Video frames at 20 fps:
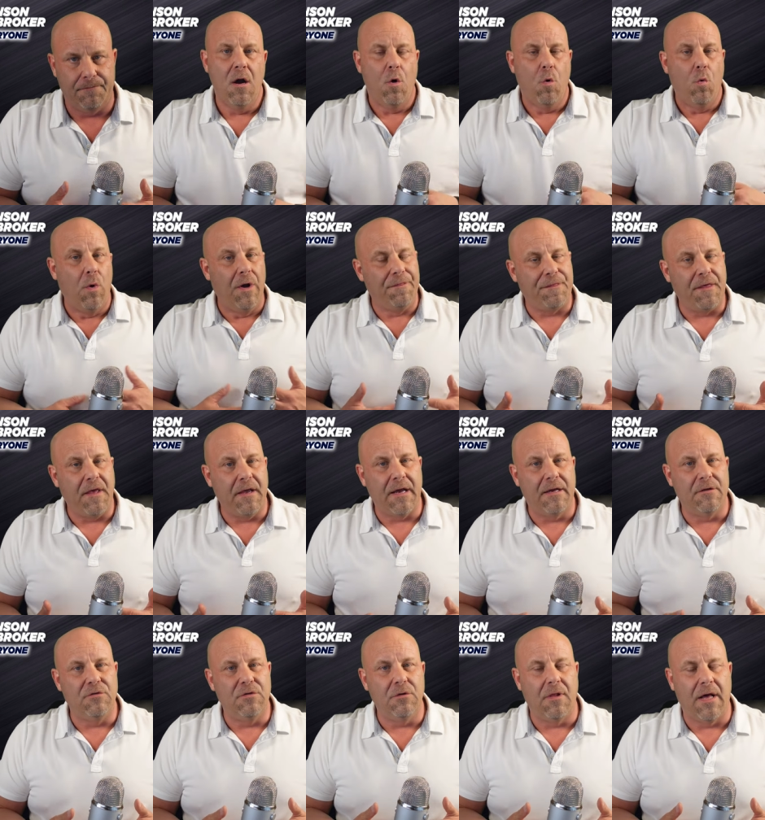One thing I
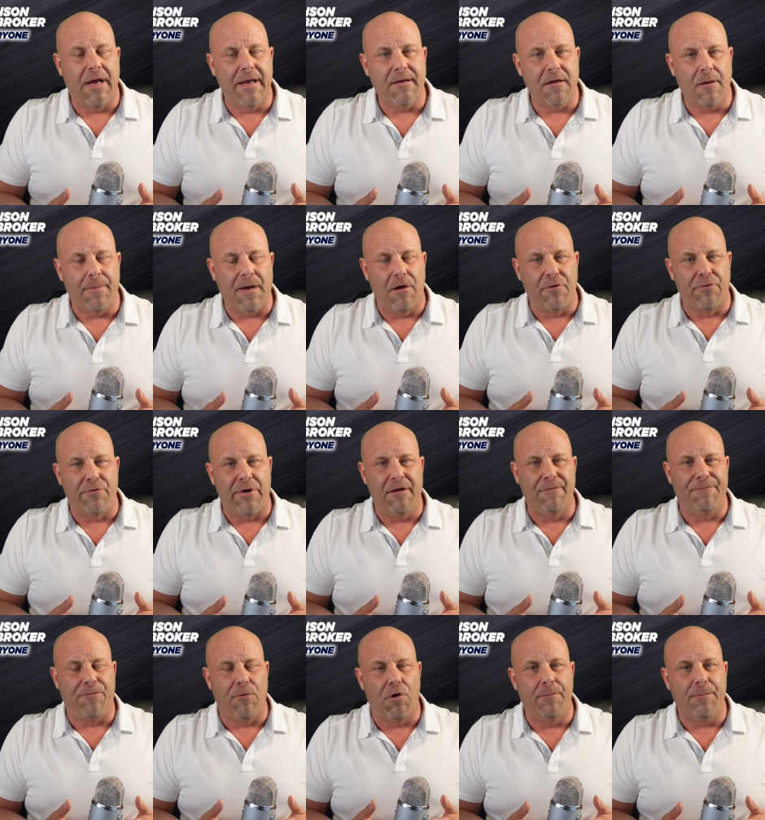do like about
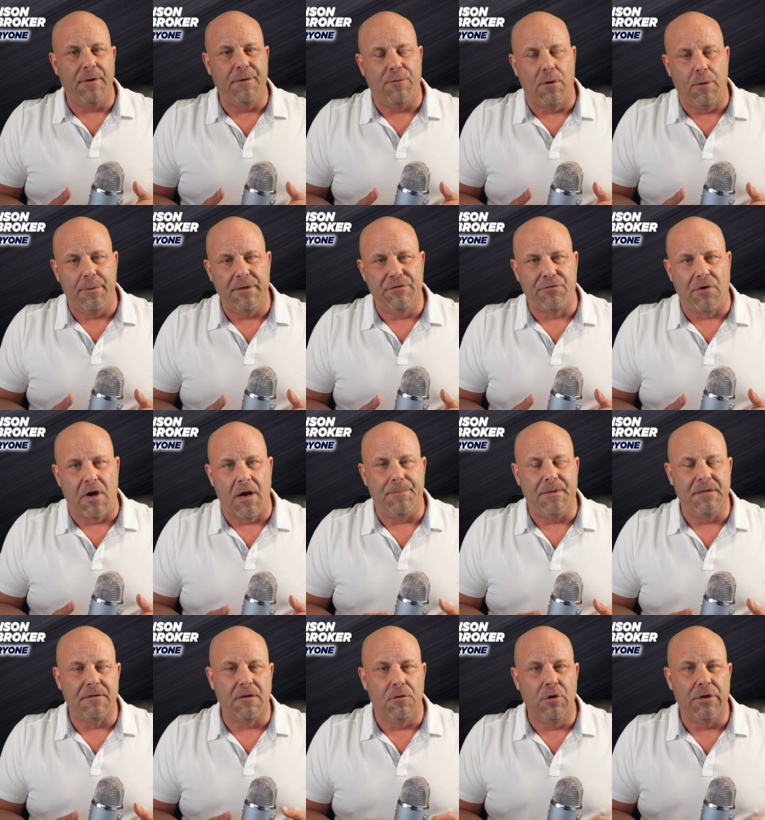Groundfloor before we drop
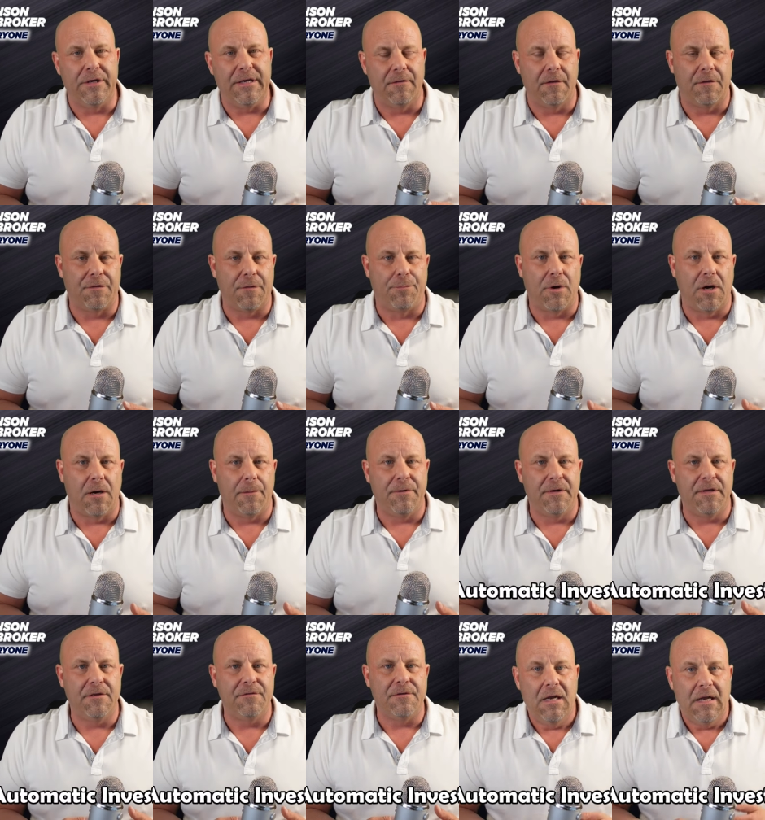into looking at the
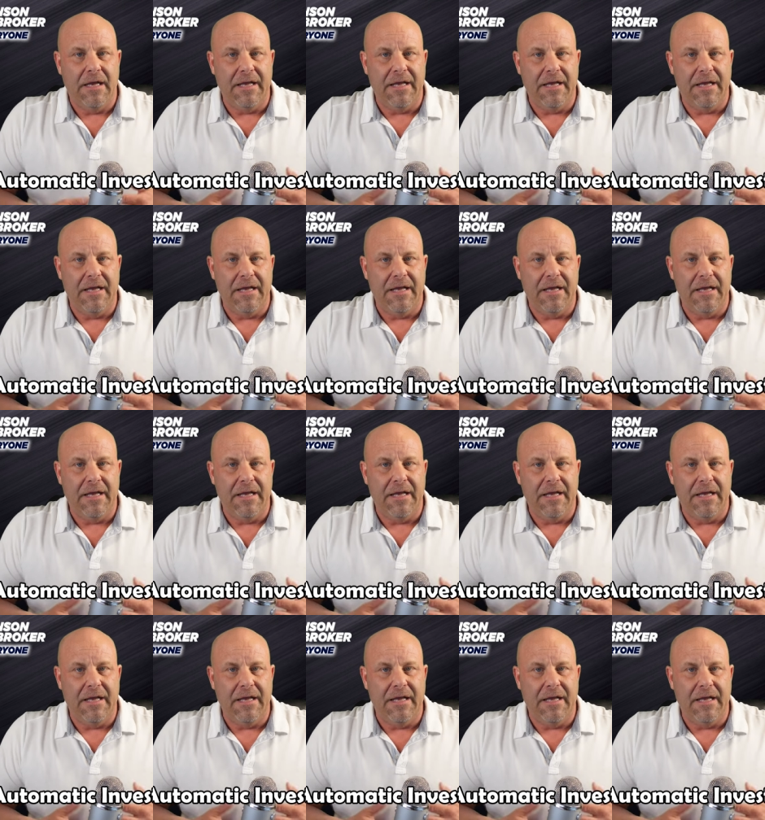properties